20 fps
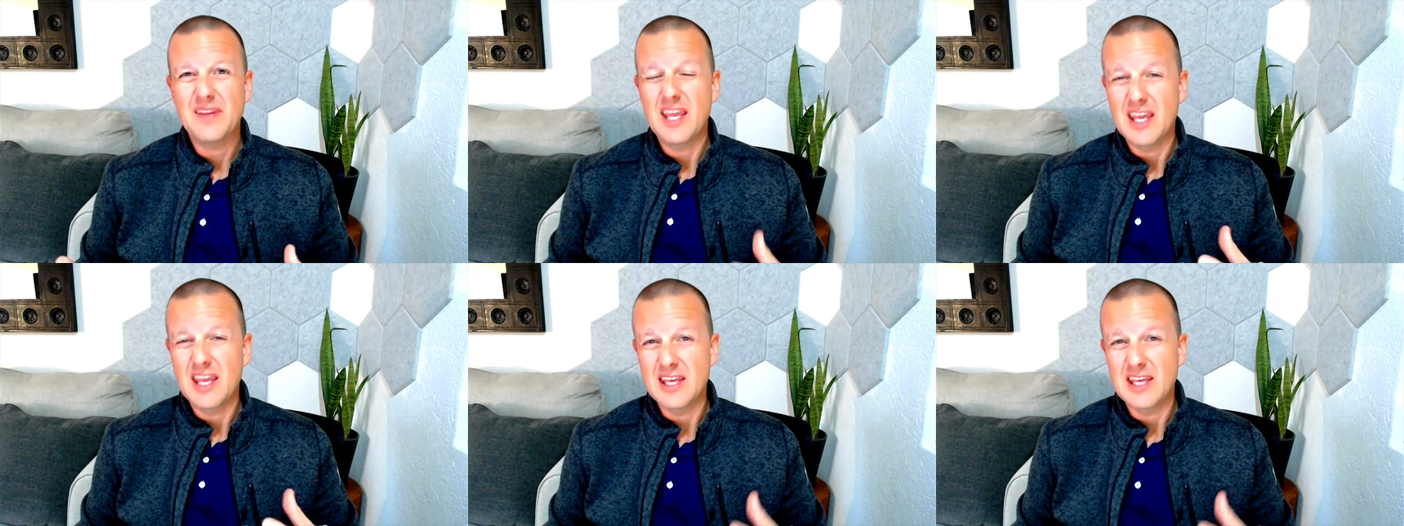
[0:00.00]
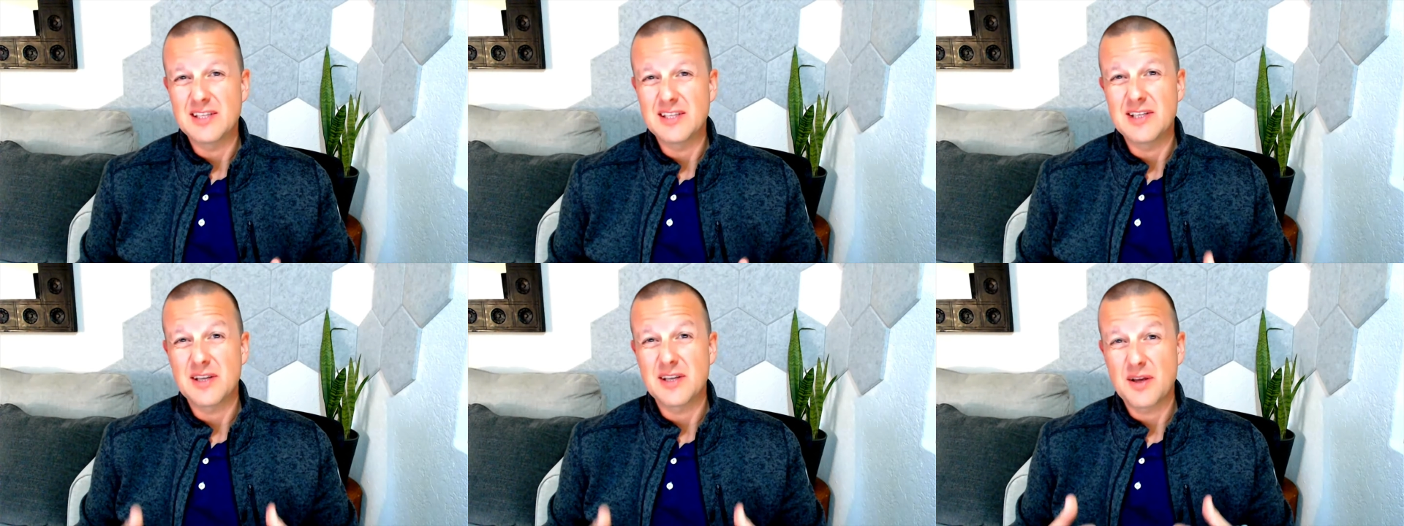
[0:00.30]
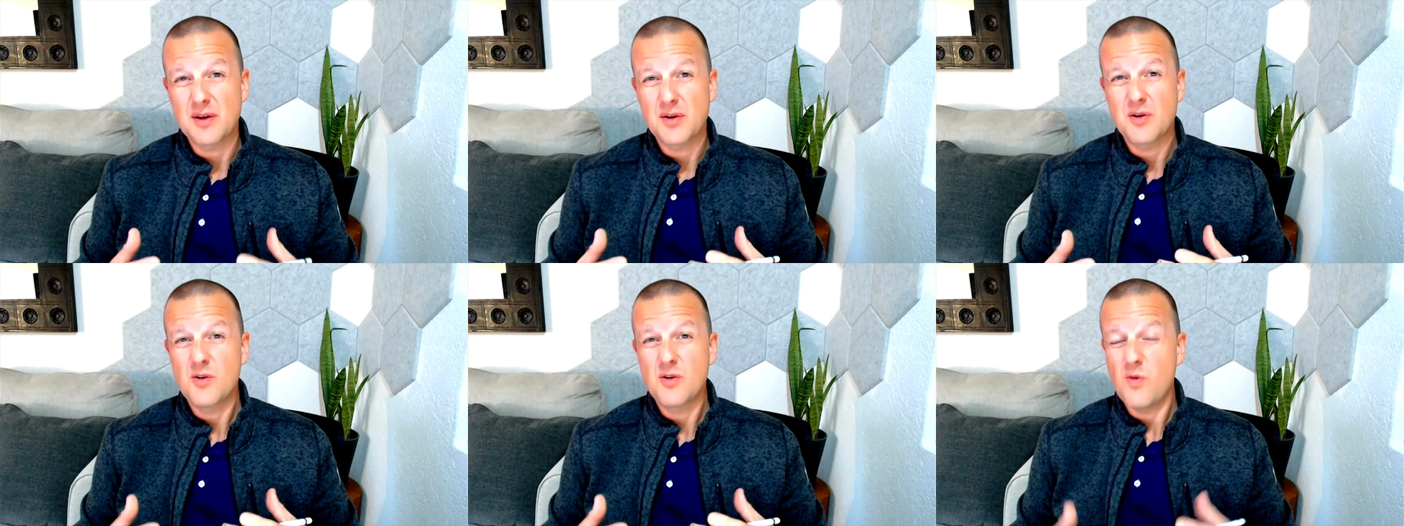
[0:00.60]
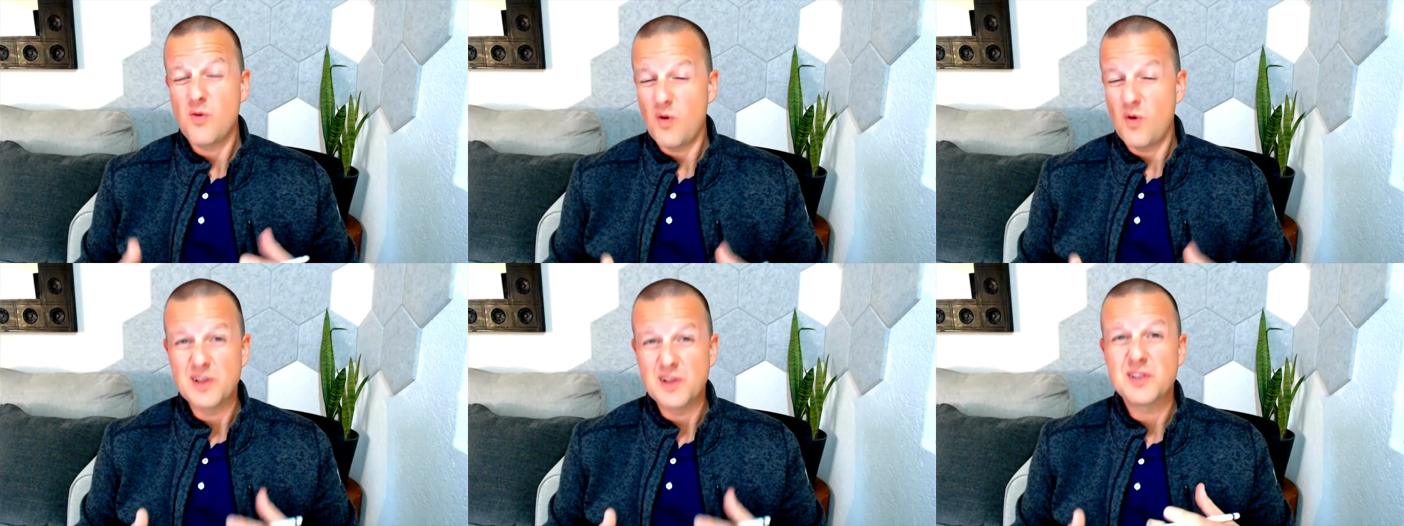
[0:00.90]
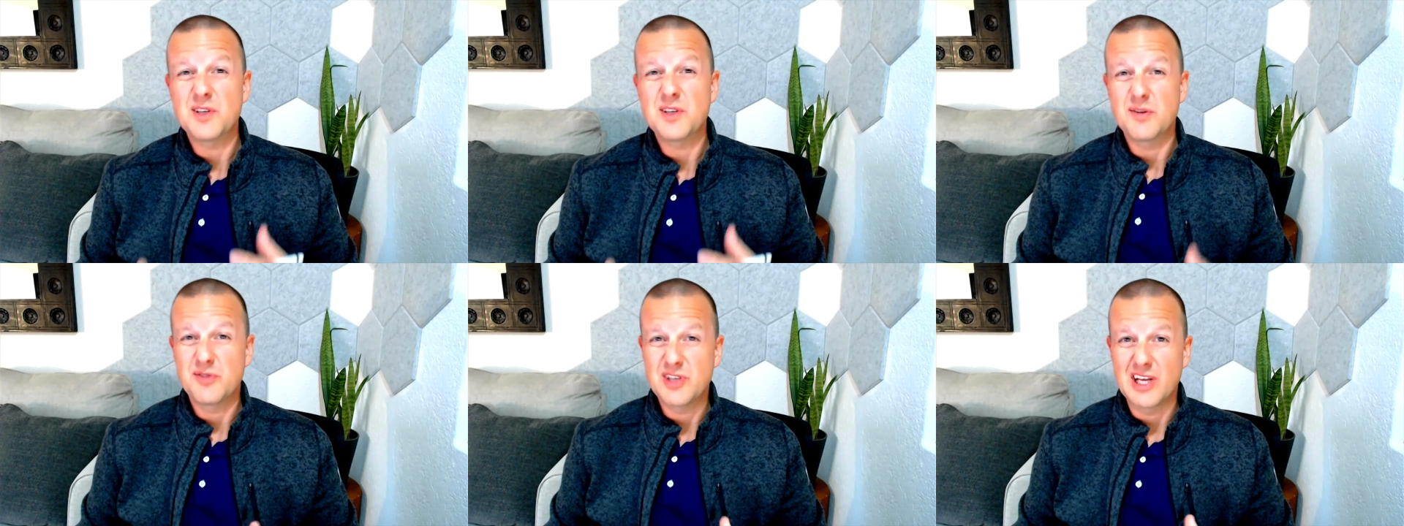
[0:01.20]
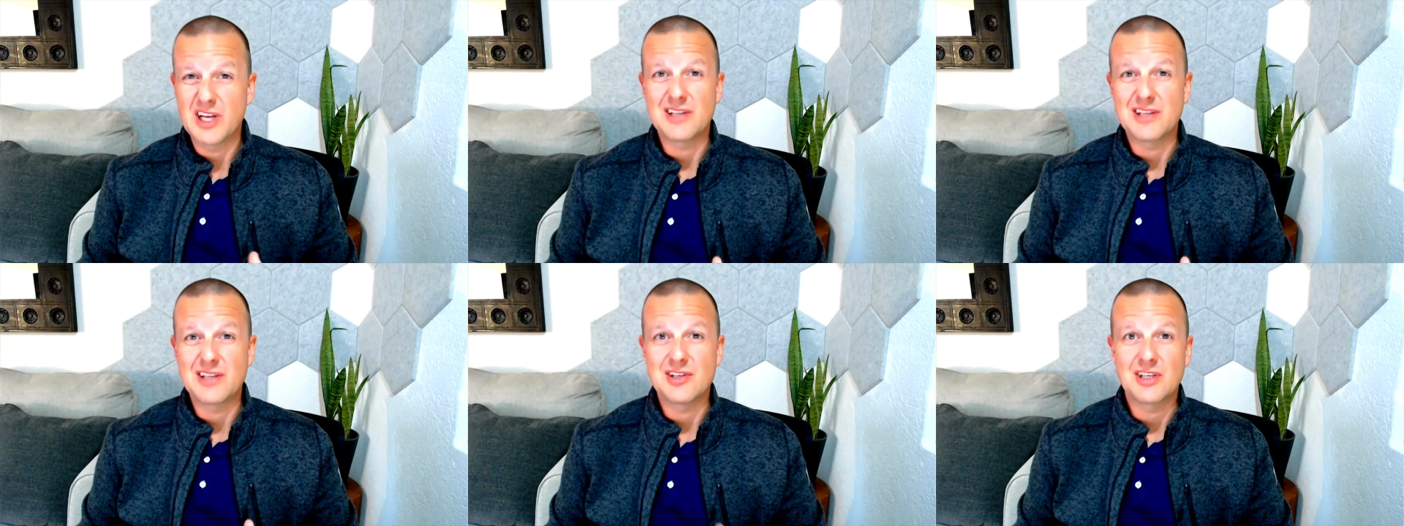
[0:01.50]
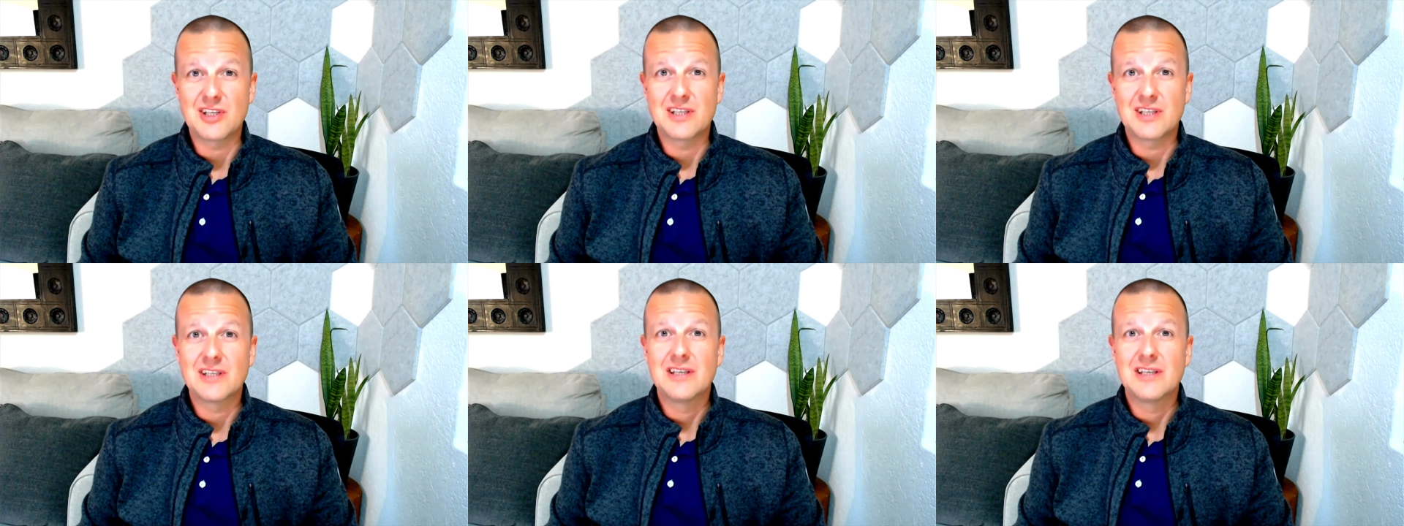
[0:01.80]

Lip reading: is quite so challenging